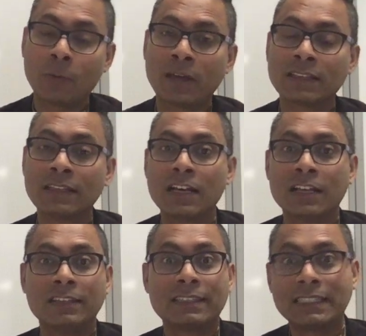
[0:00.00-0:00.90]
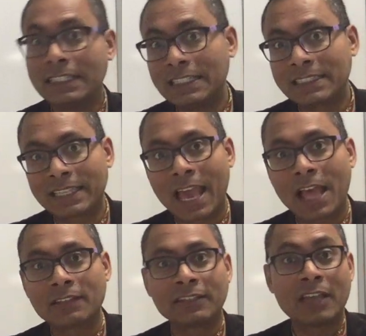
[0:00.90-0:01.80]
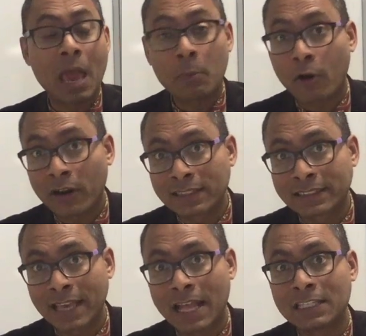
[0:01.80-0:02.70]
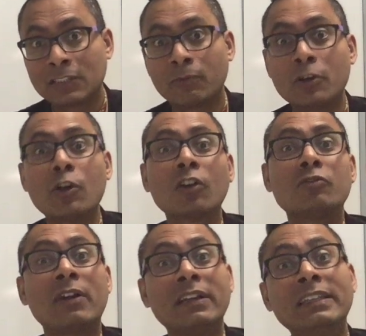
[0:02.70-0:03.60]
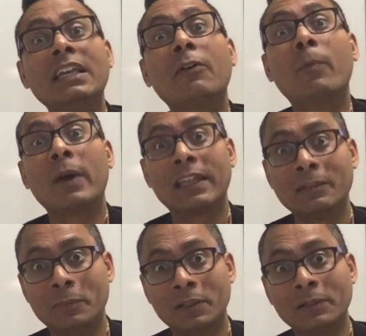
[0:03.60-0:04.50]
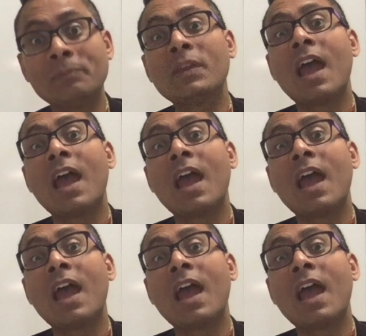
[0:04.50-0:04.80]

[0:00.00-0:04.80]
when the CT scans and the MRI scans were not readily available,